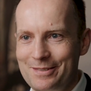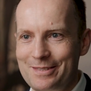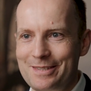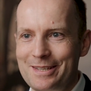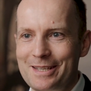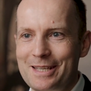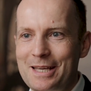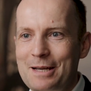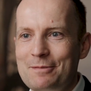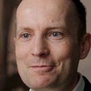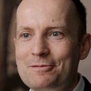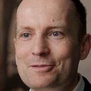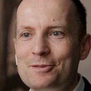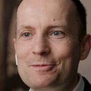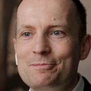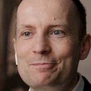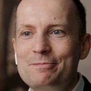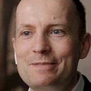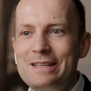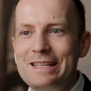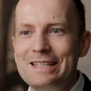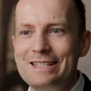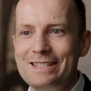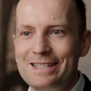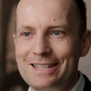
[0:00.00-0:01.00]
So I come from
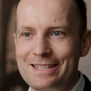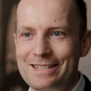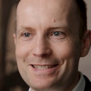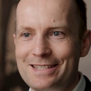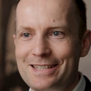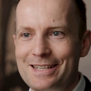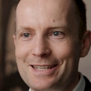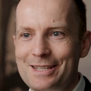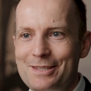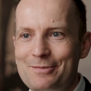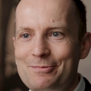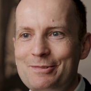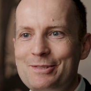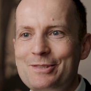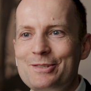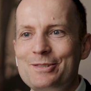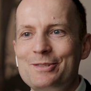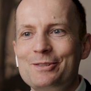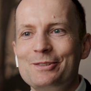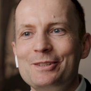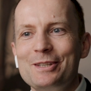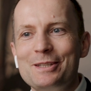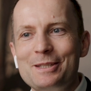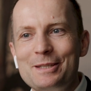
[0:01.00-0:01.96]
business side, which is not a